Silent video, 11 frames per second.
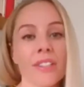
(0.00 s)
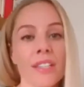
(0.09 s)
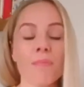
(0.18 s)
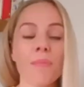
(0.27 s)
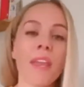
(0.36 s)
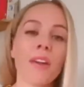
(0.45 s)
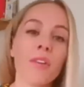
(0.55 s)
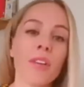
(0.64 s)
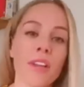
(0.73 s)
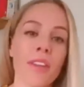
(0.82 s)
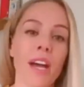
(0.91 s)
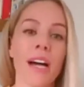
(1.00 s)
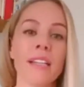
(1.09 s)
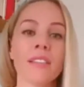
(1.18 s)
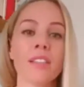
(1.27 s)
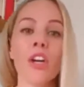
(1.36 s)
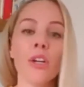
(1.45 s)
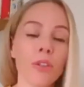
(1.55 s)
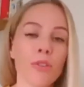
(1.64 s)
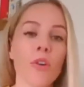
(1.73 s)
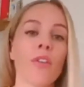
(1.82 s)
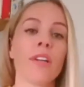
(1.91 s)
but then on the other hand, you've
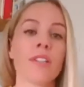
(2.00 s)
got that